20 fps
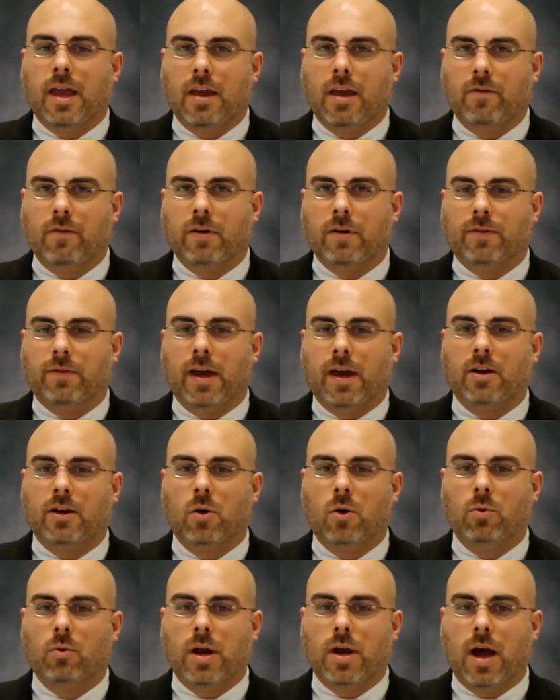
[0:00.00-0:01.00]
even if they
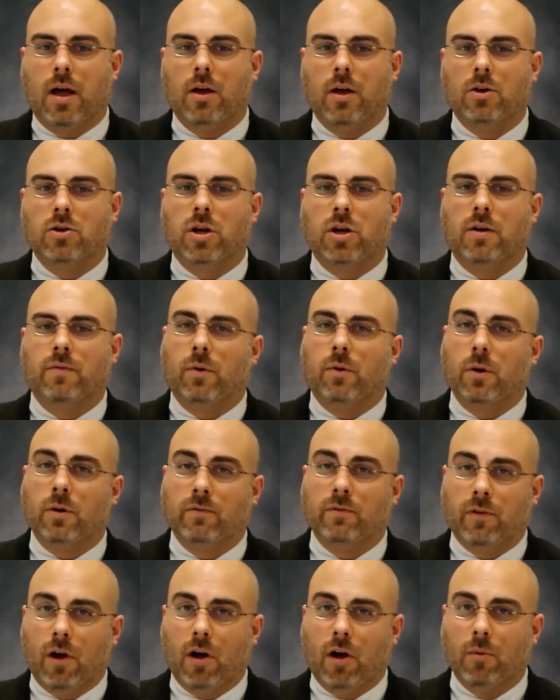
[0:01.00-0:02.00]
had no knowledge of or
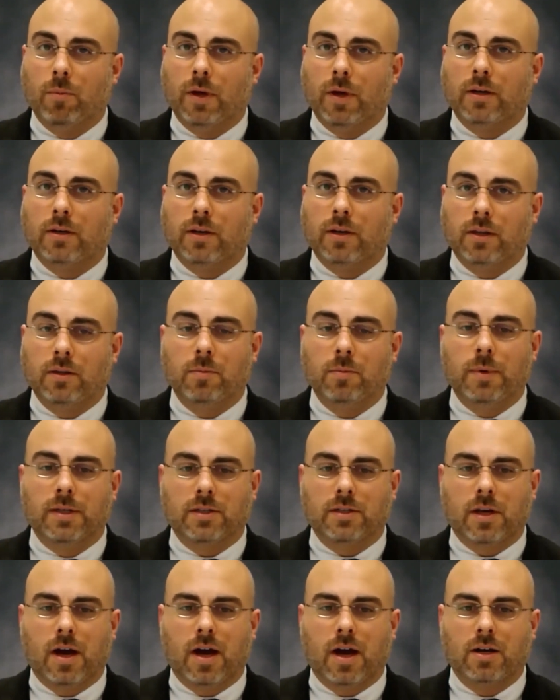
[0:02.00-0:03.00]
involvement in the
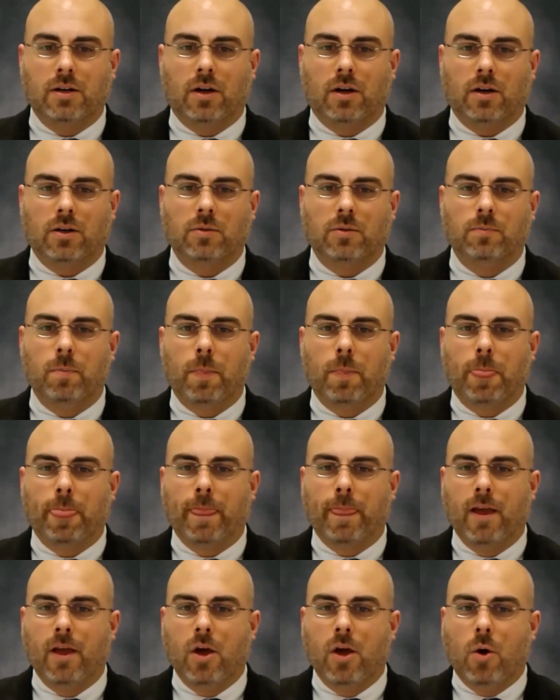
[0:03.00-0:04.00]
misconduct.
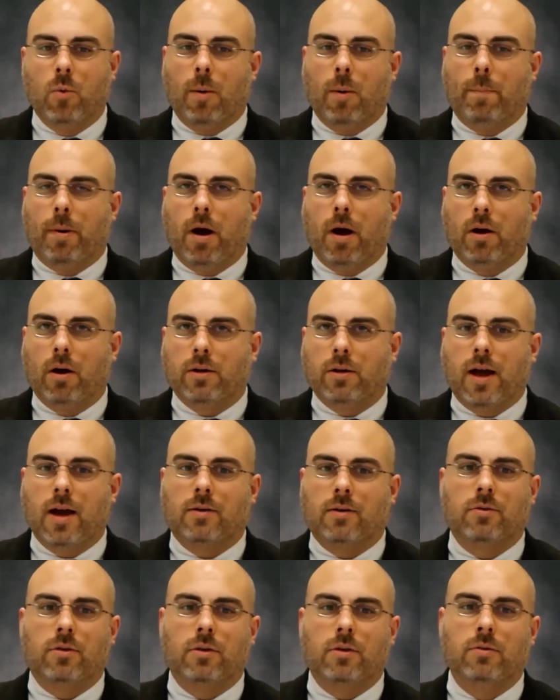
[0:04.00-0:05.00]
While Park
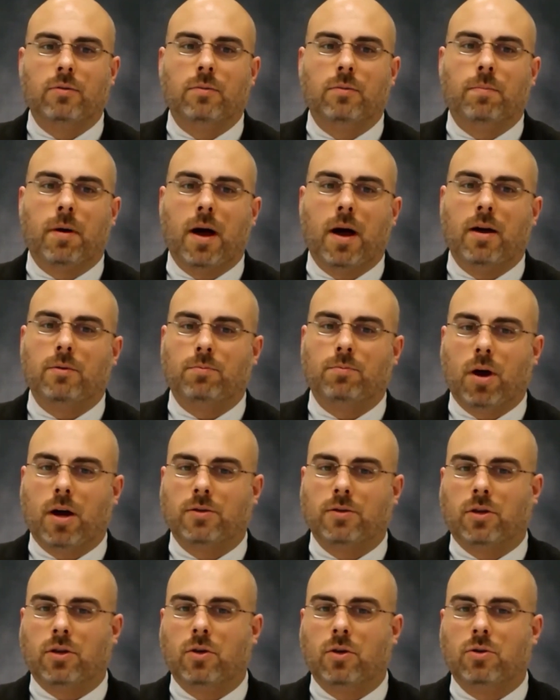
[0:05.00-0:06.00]
Doctrine
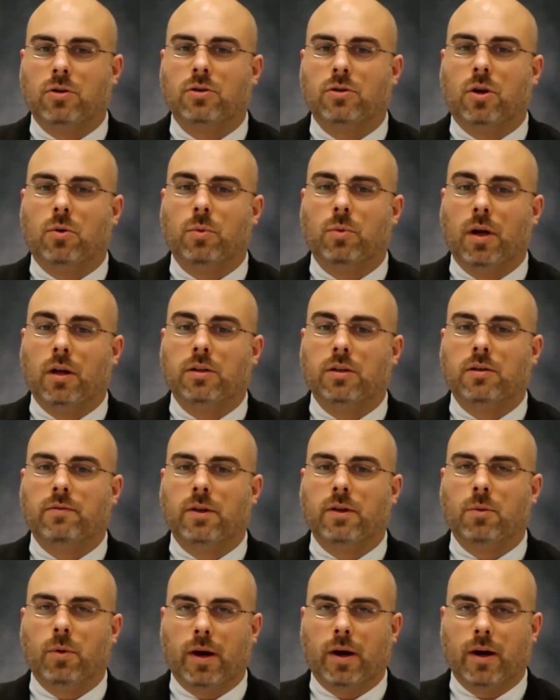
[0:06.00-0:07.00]
prosecutions are
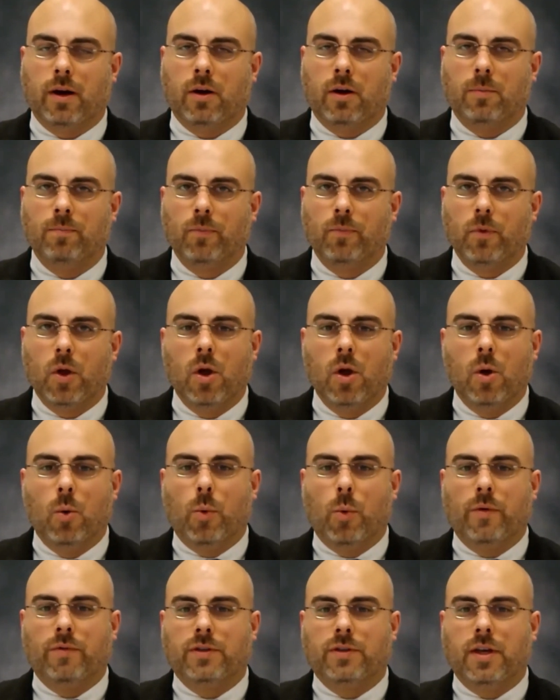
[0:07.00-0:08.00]
relatively rare,
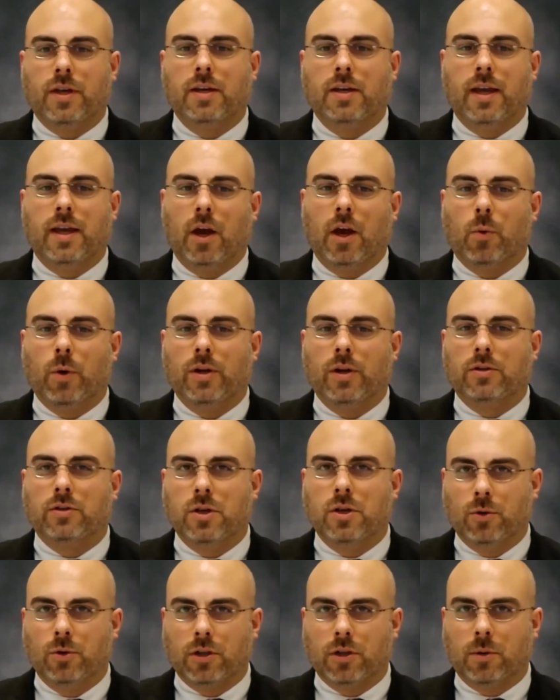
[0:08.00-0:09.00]
we've seen
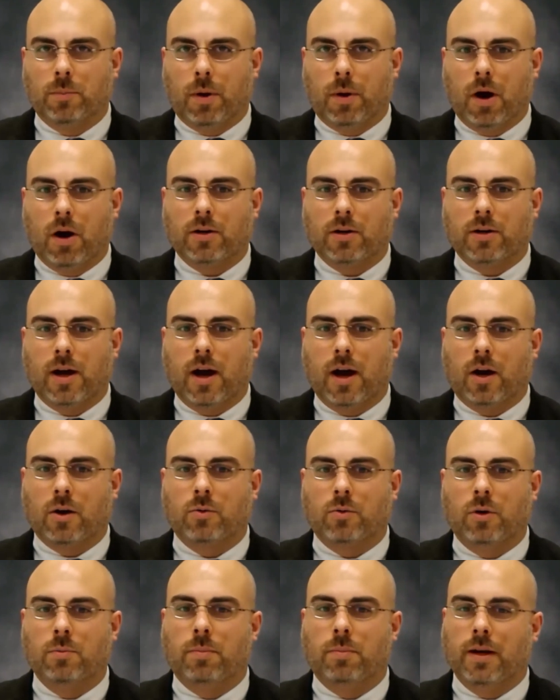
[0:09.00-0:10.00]
increased use of the Park
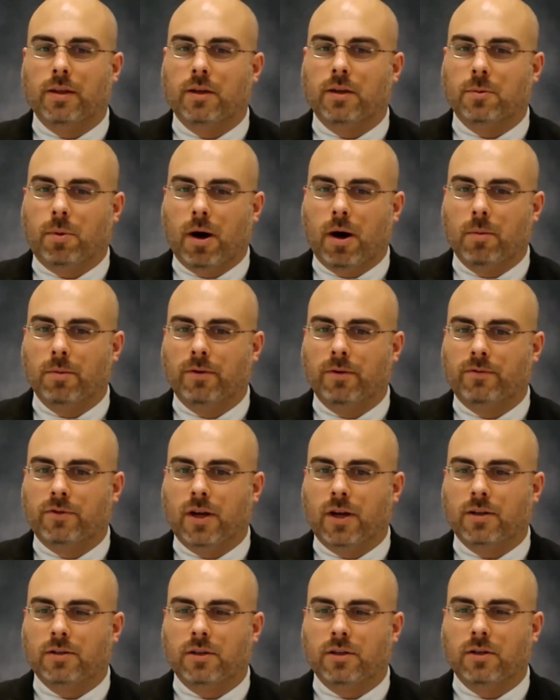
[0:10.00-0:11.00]
Doctrine by the Department of
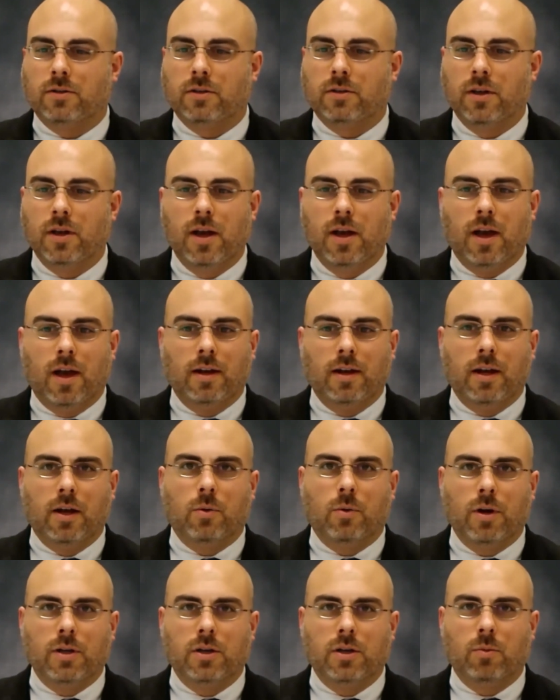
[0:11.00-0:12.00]
Justice and
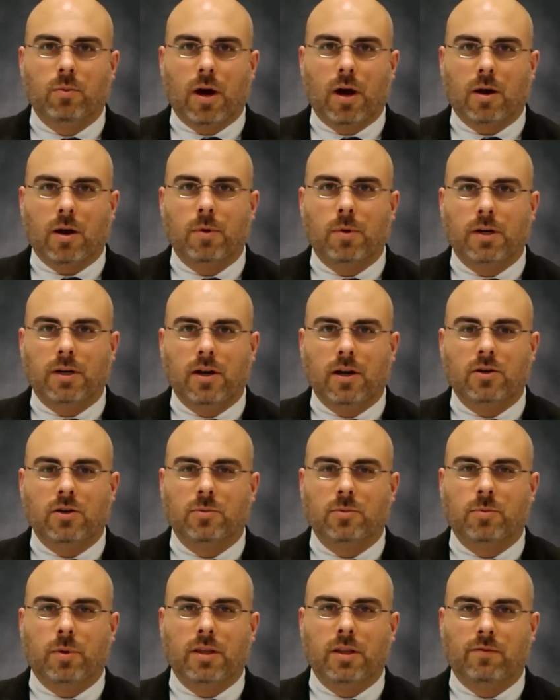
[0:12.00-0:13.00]
increasing
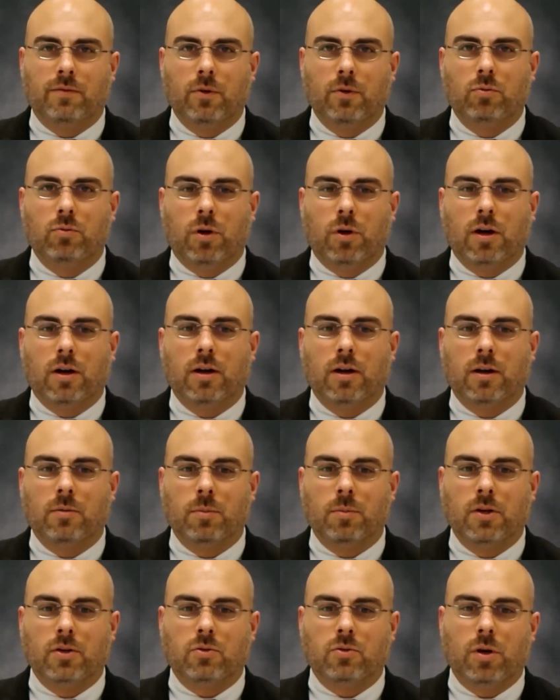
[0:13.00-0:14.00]
recommendations by the Food Drug
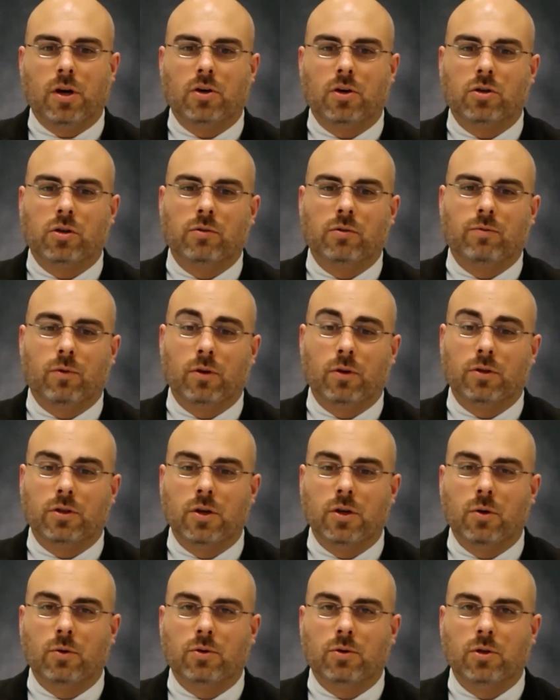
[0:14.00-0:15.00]
Administration for
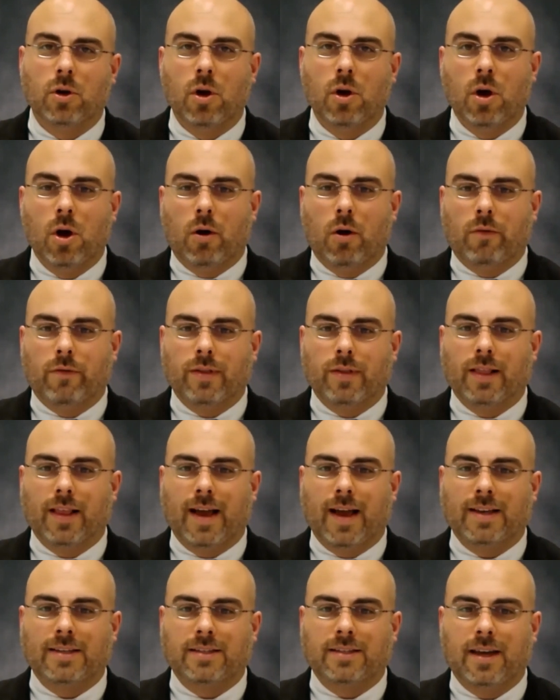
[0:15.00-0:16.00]
its use over the
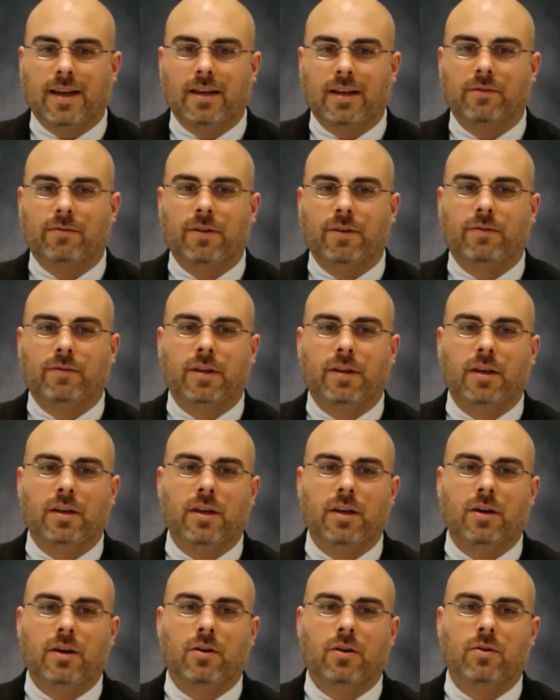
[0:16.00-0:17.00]
last 10 to
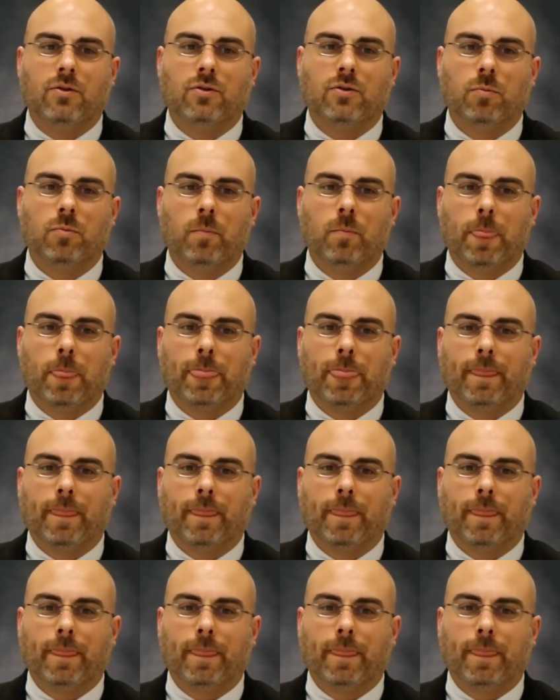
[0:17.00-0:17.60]
15 years.